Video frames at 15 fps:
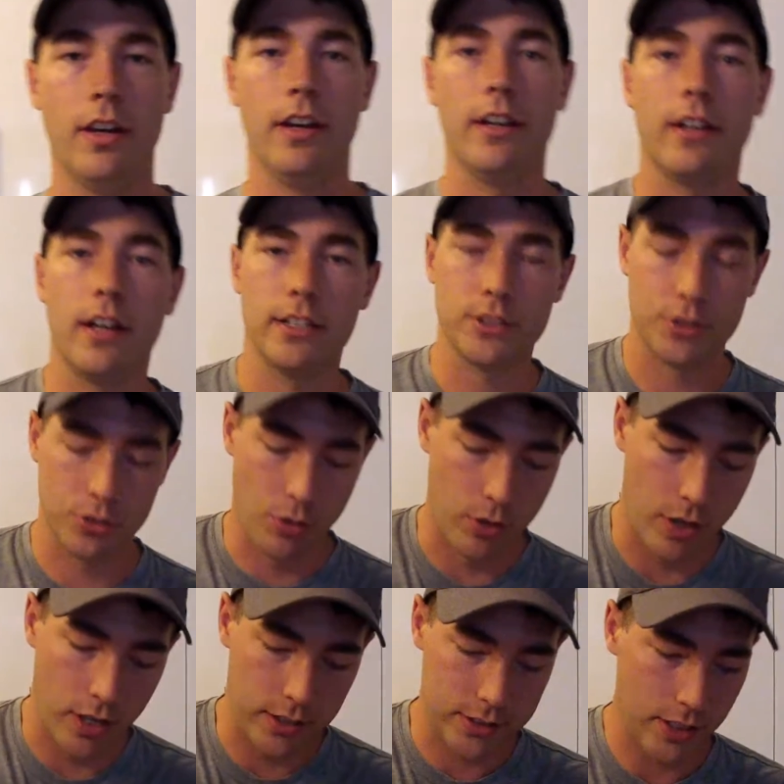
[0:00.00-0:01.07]
Hey guys, what's
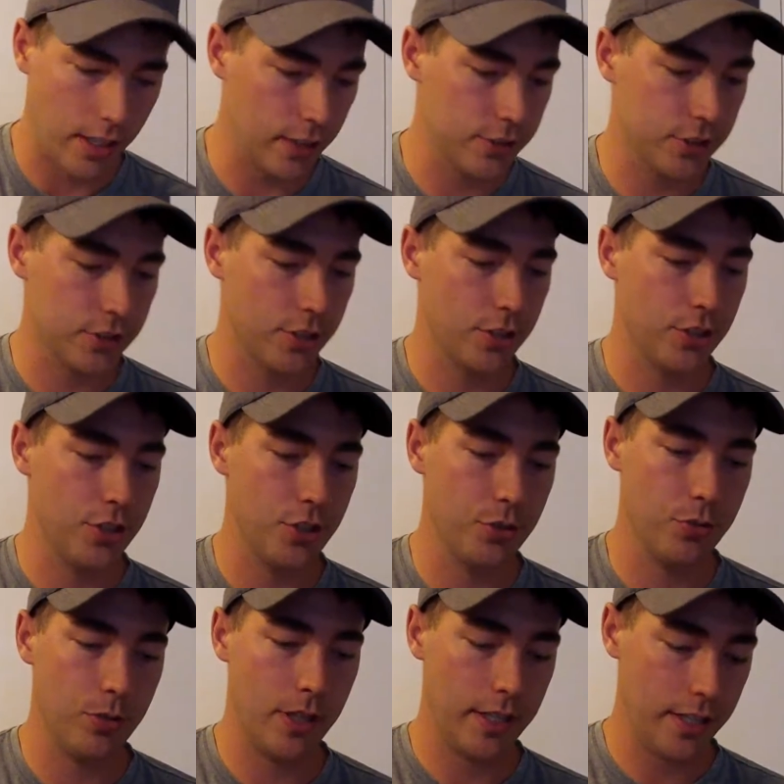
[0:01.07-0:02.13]
going on? It's Kyle. Just gonna
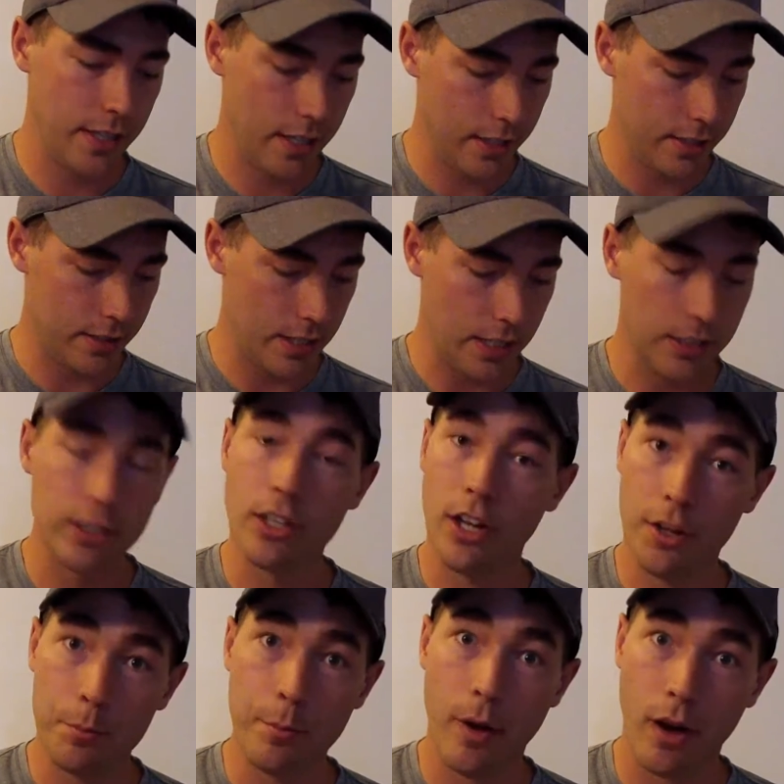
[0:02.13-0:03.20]
do a
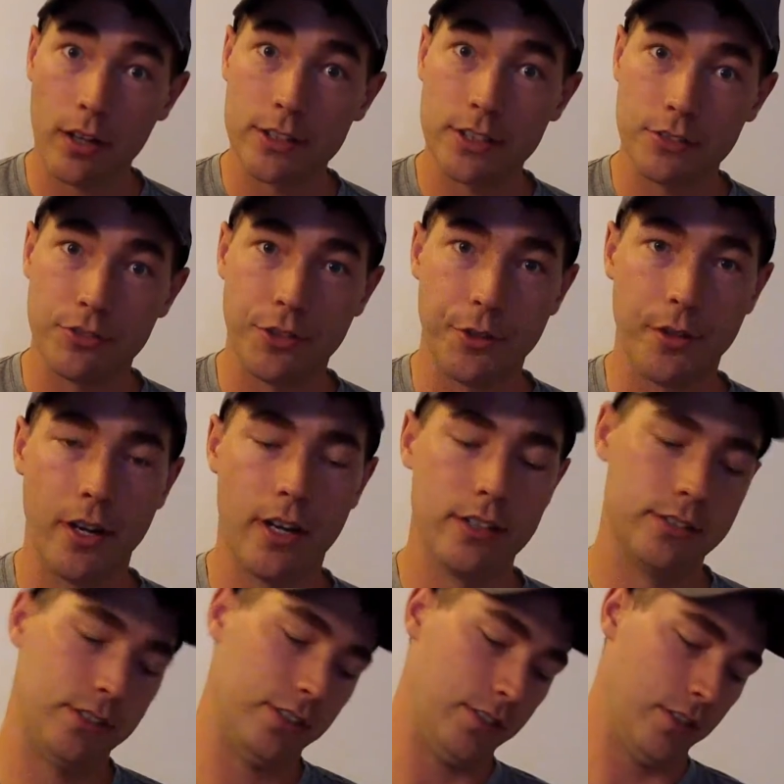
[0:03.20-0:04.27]
little unboxing for you
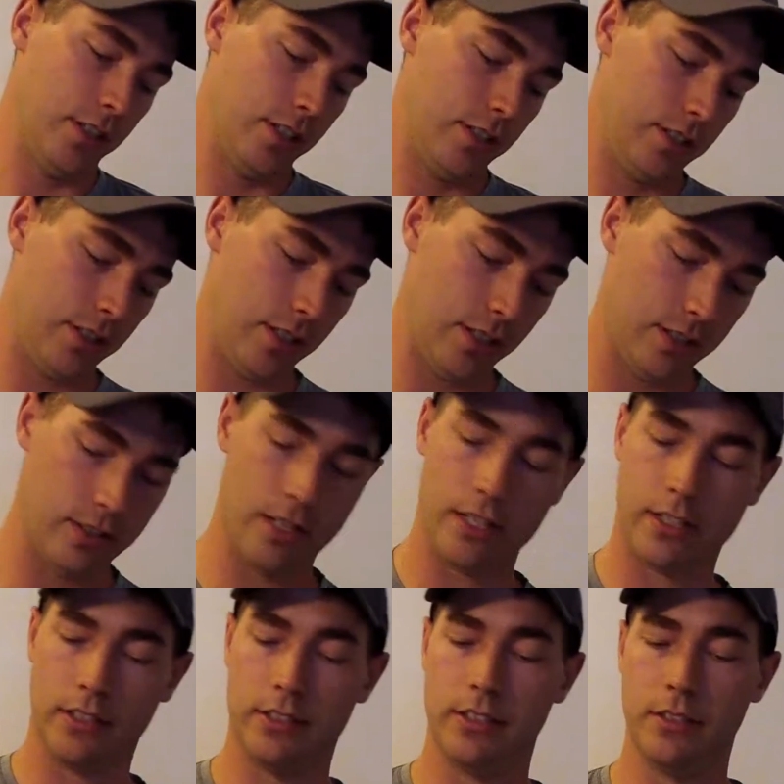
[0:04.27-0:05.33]
guys.
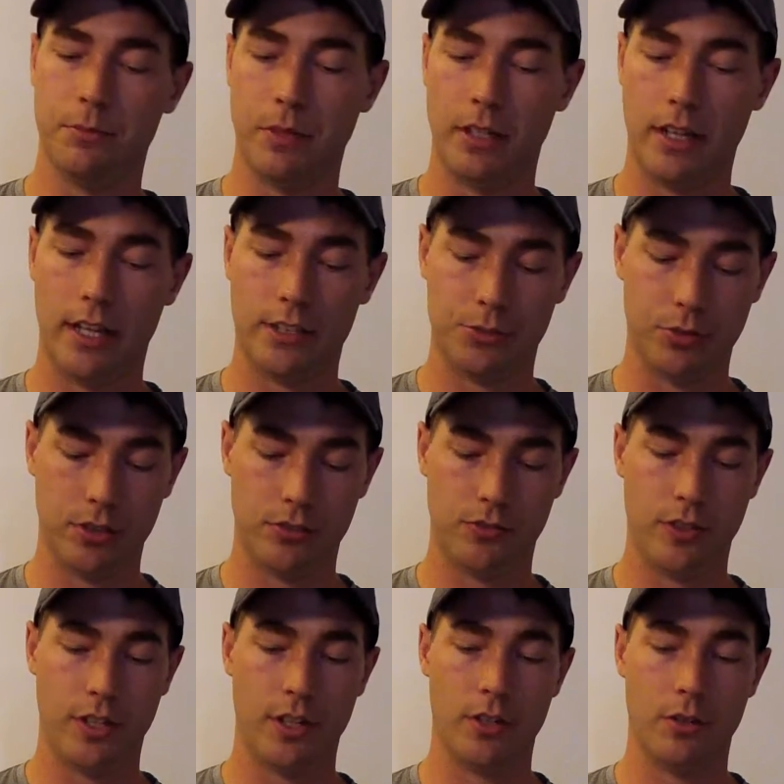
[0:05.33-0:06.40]
Like I did in my last week's
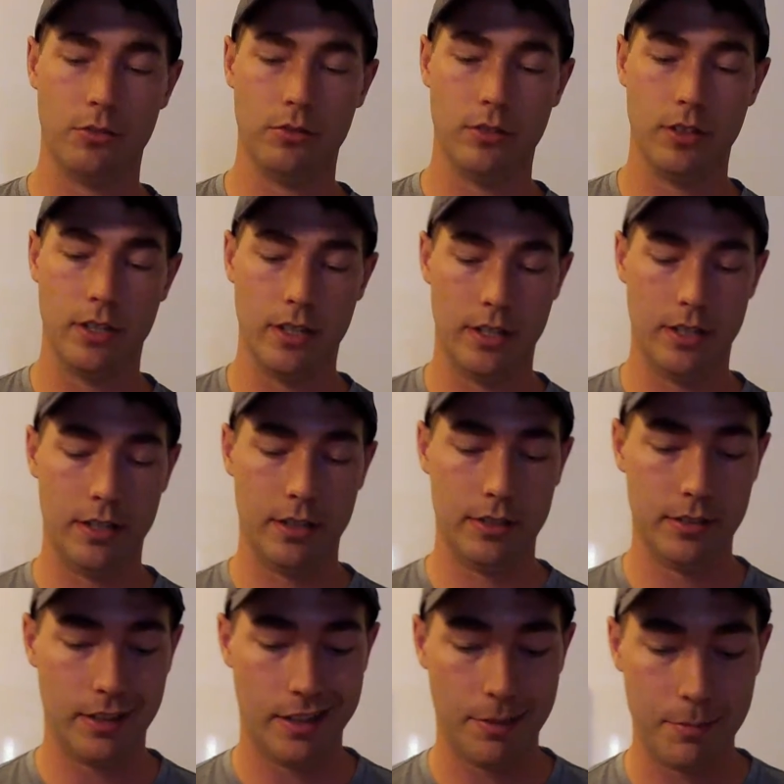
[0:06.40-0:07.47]
video,
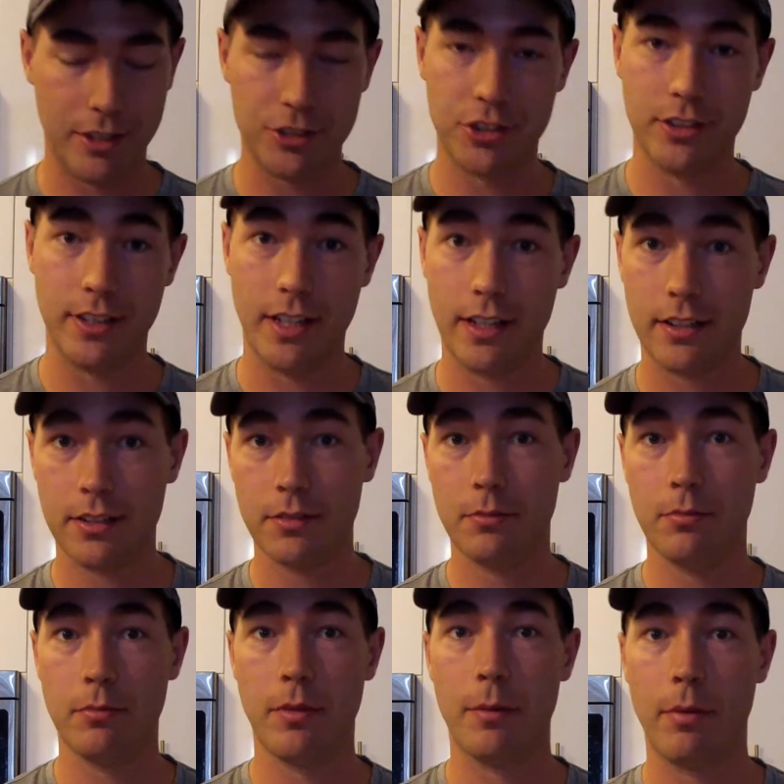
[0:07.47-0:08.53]
I mentioned that
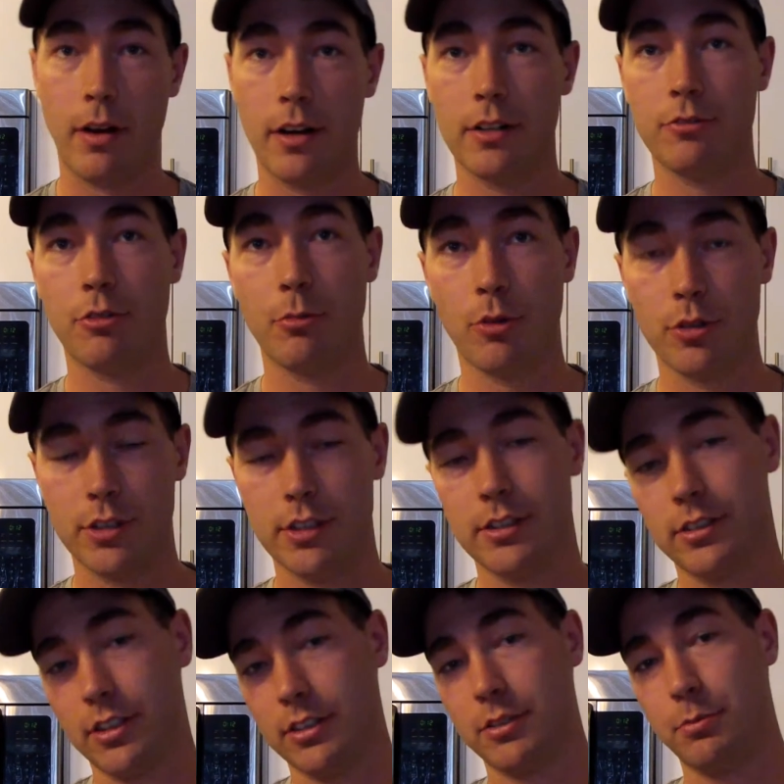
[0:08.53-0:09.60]
my part from
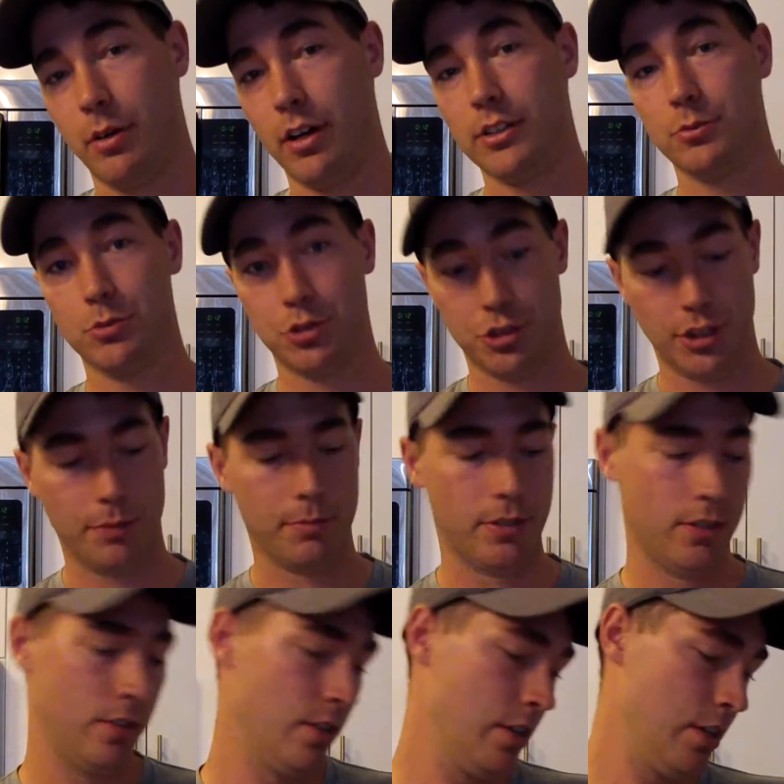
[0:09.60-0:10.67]
Ortiz Custom Pods was shipped.
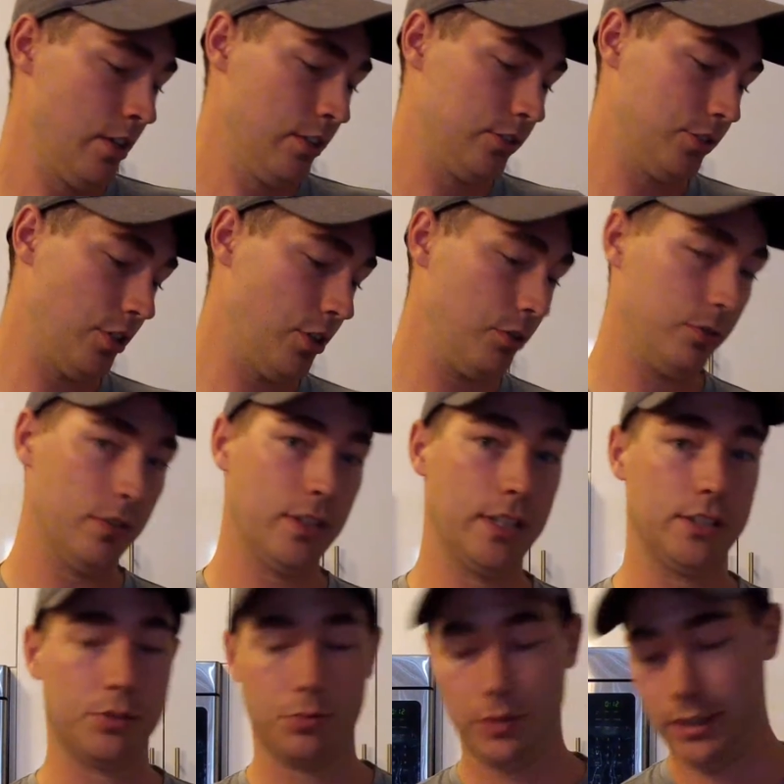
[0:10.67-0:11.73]
So
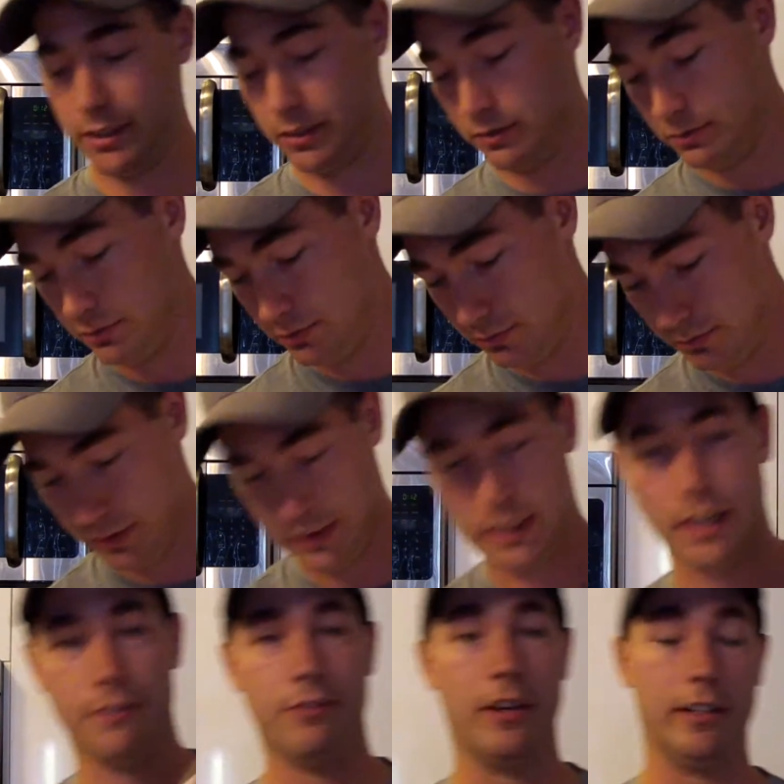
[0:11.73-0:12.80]
this week,
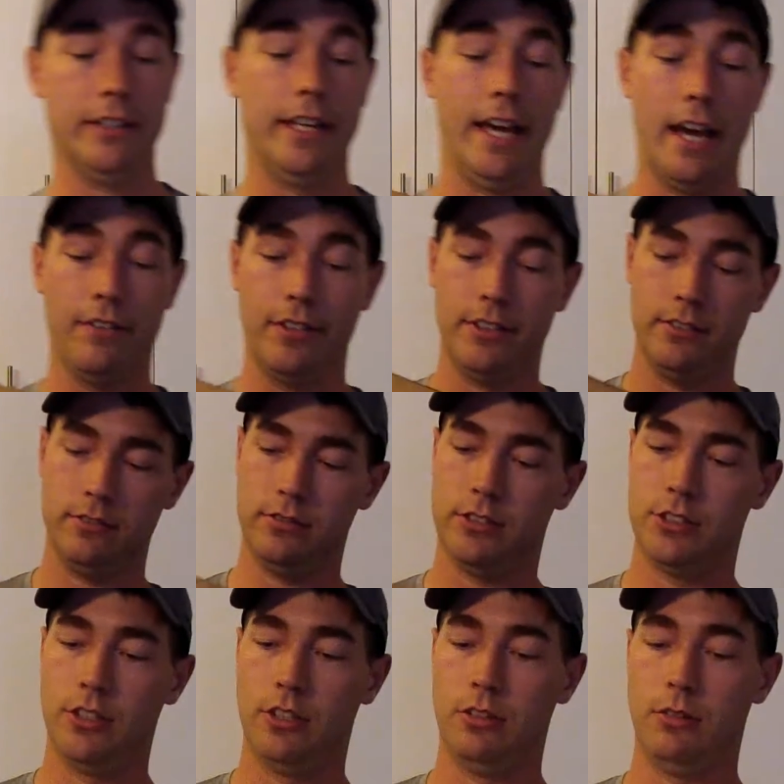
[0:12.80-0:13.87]
I finally have it.
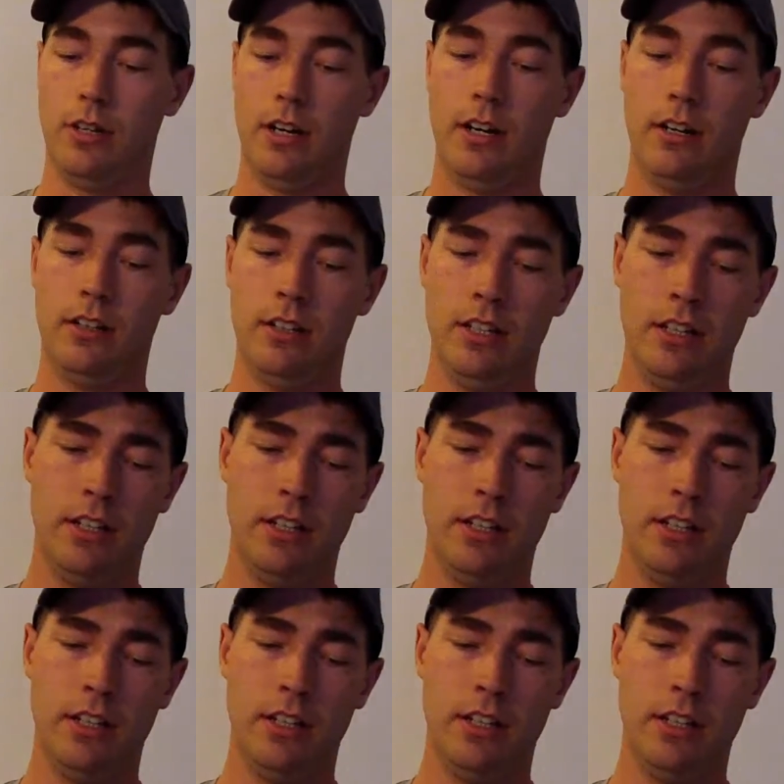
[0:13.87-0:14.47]
So